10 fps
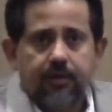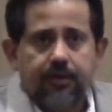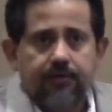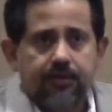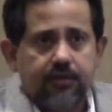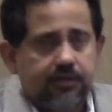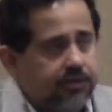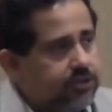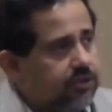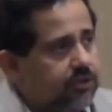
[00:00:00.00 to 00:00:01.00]
And the
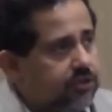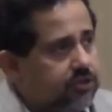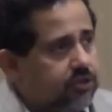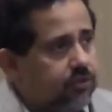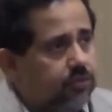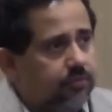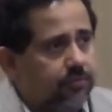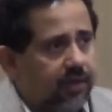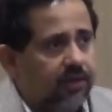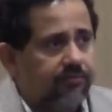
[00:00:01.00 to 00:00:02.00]
intention is to
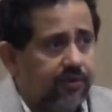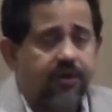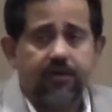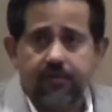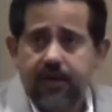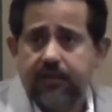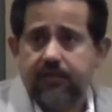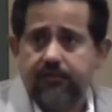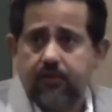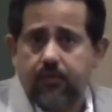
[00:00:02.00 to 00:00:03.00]
make it very
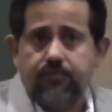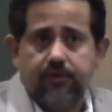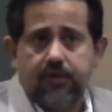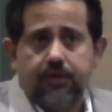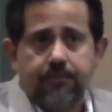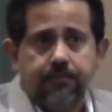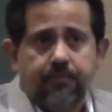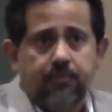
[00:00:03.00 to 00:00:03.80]
interactive and hopefully